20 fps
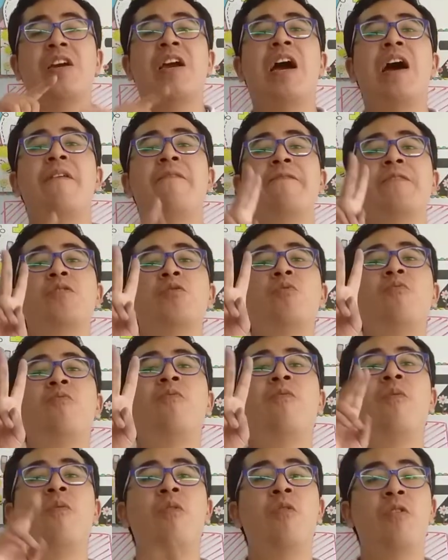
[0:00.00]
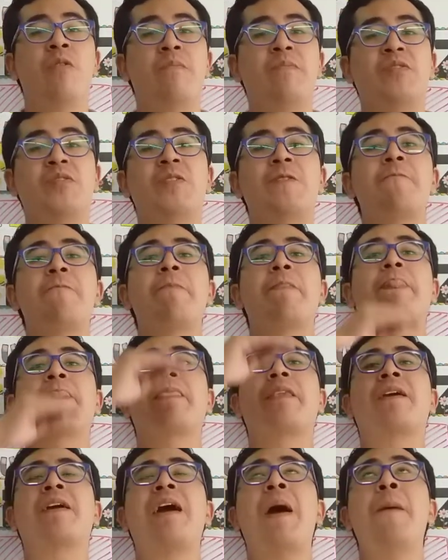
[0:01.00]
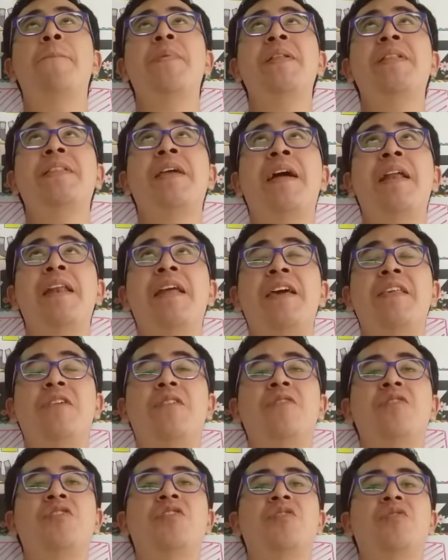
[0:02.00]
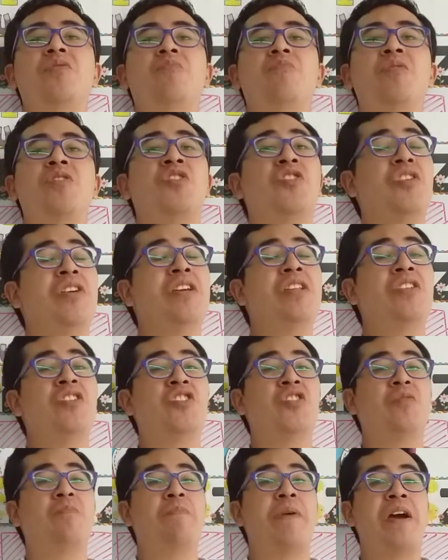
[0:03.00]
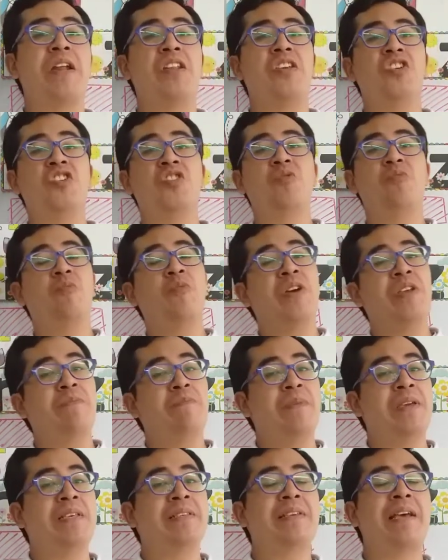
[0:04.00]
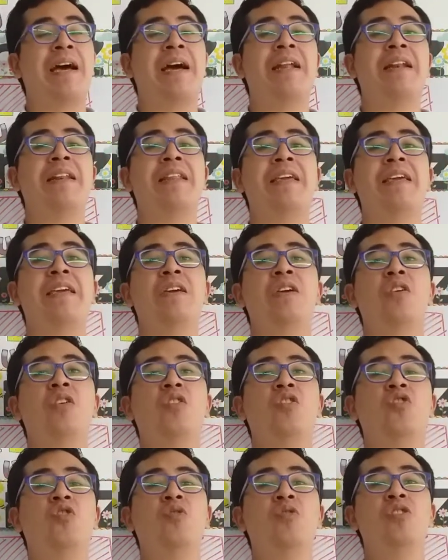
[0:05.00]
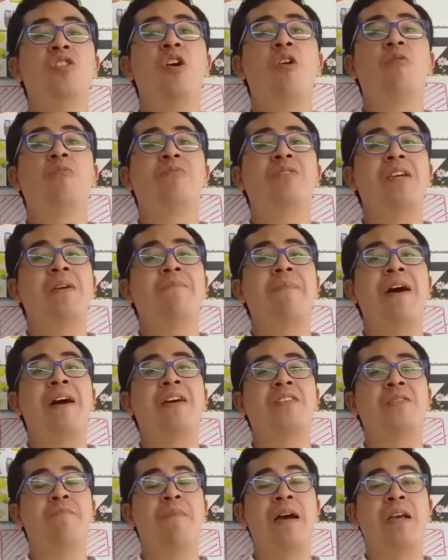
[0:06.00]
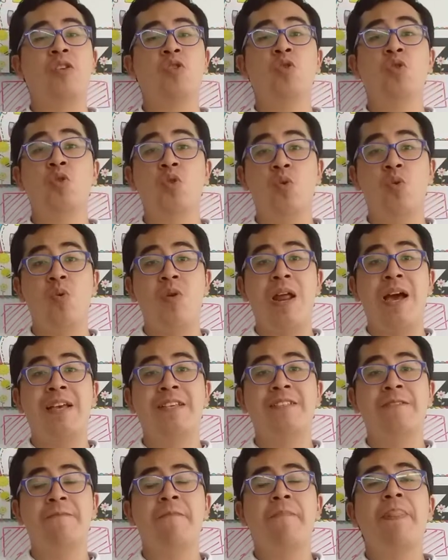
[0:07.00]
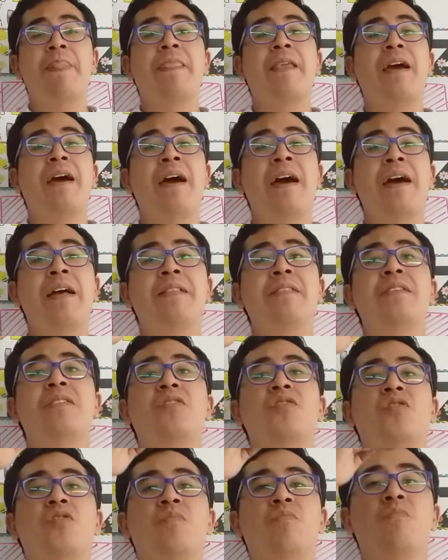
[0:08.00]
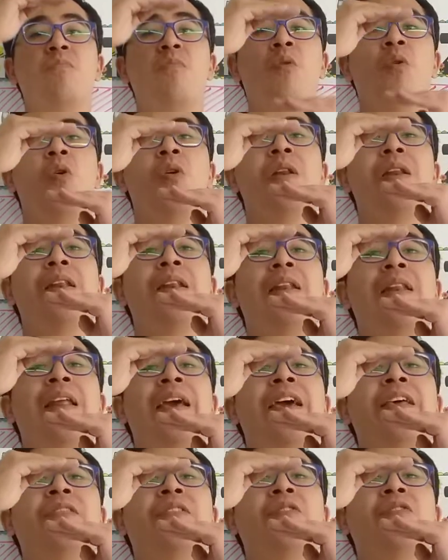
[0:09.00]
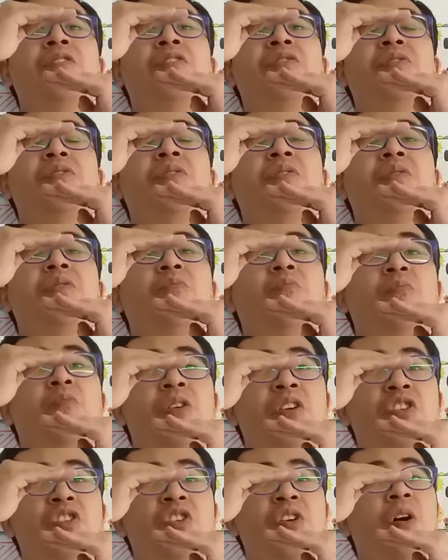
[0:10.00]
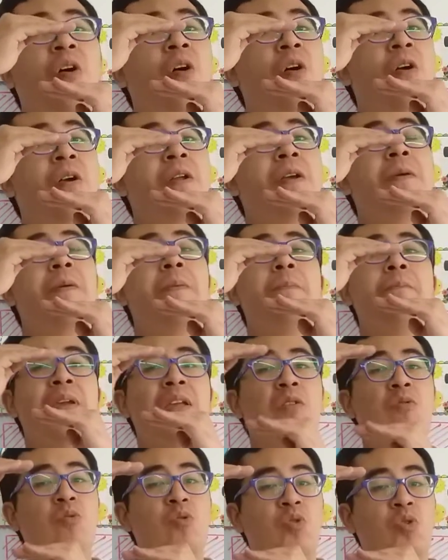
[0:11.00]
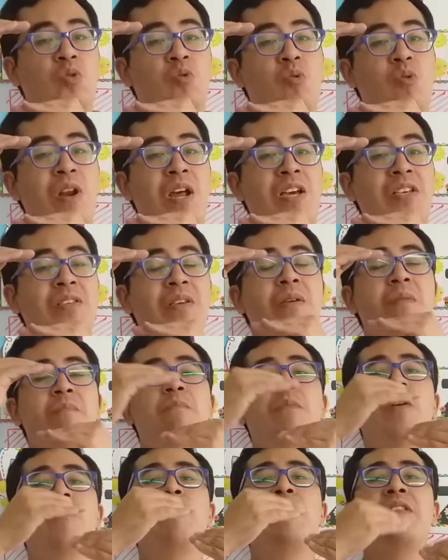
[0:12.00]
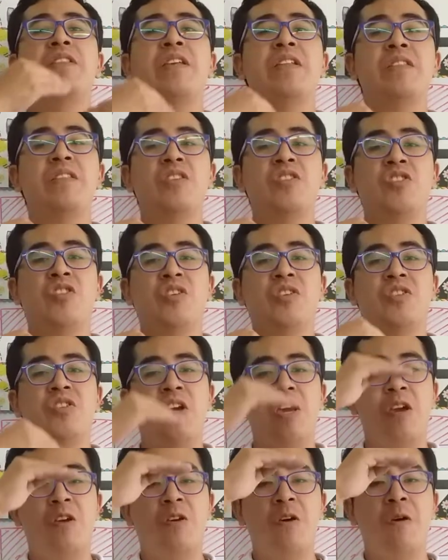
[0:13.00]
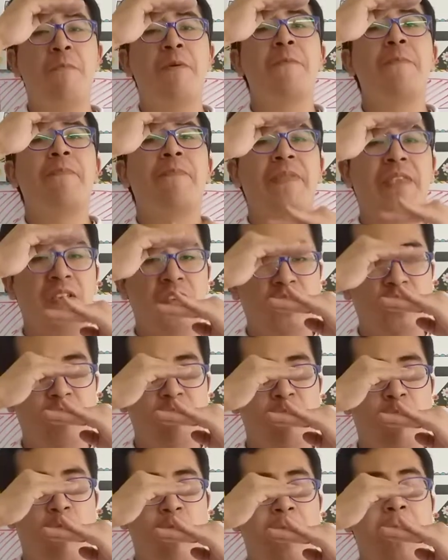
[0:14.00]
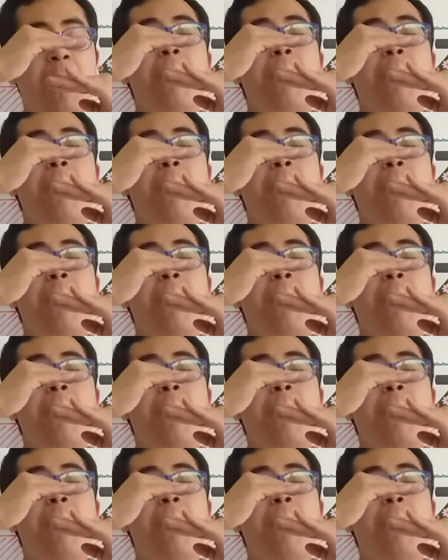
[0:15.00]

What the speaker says: have 2 forms. Capital letters, which in Spanish with Miss Andy, you know them as mayúsculas, and small letters, which are minúsculas, well, with the teacher Jacob, small,